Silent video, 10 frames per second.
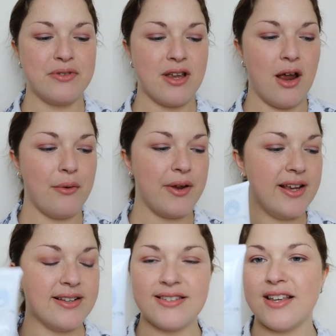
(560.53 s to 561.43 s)
So
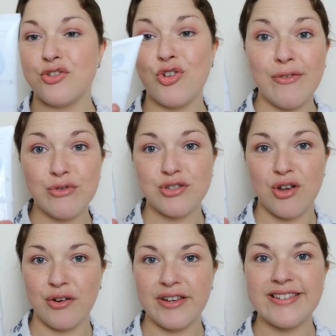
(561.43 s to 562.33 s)
it's a travel
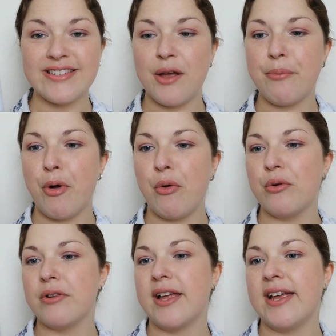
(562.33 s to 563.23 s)
size
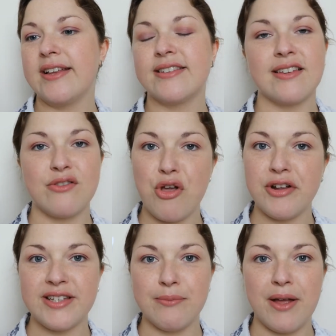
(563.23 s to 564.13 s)
bottle, it's
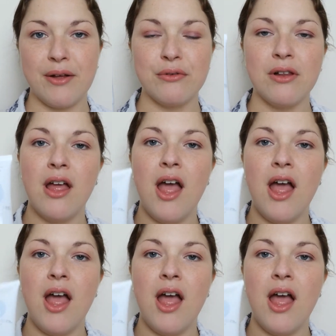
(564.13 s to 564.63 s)
30ml.